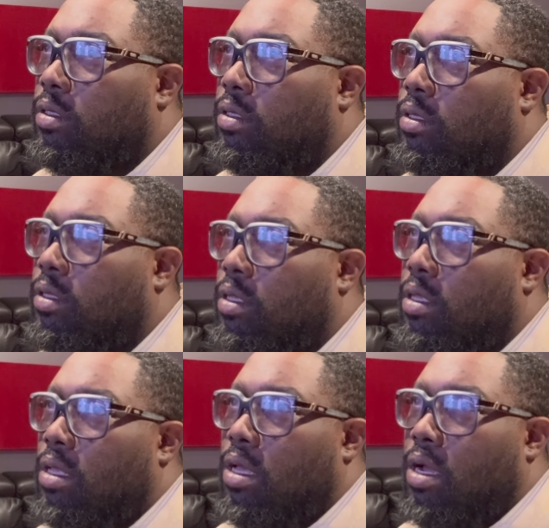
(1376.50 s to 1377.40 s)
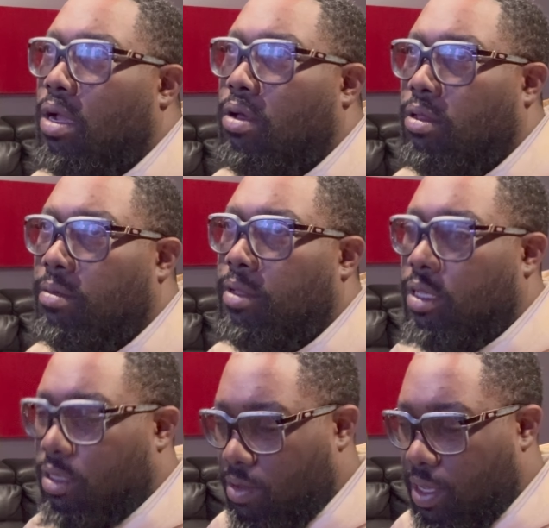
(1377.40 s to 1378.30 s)
All right, hold on. Let me
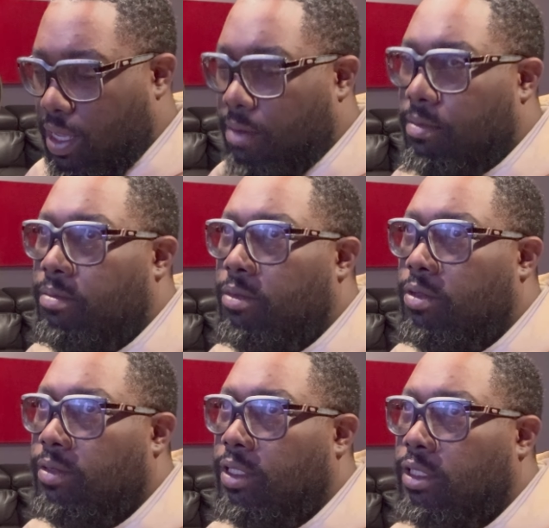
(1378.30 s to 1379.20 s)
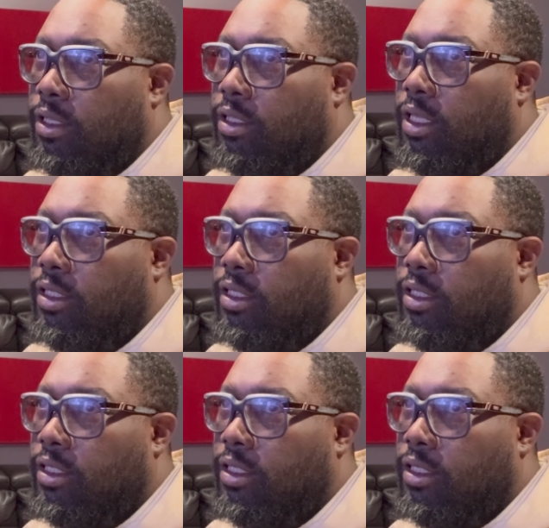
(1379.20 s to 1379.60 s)
go ahead and mute this other things.